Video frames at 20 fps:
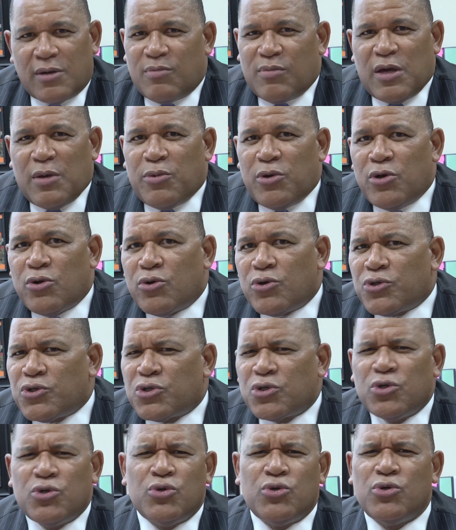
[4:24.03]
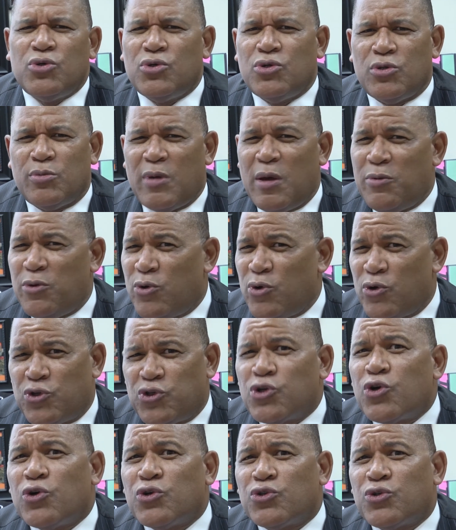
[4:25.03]
maybe your school, maybe your
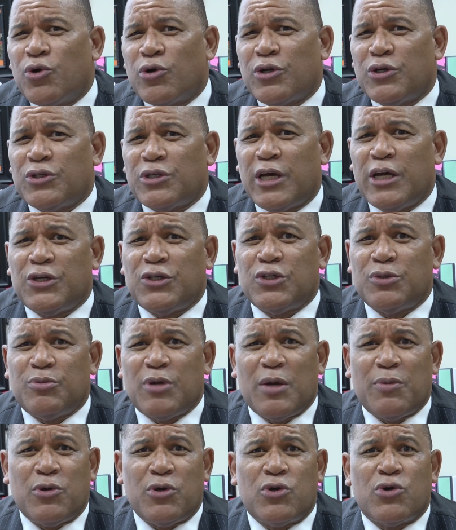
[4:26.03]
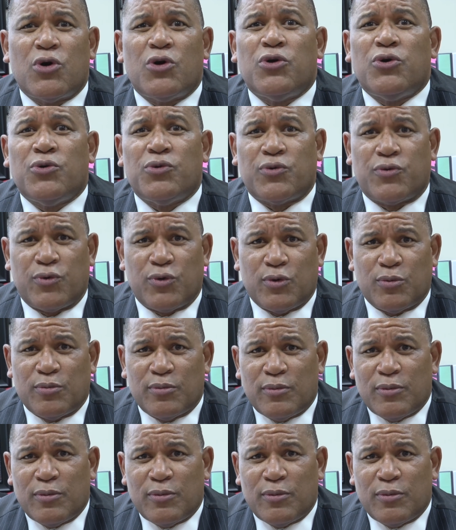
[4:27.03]
church organization, maybe your youth group,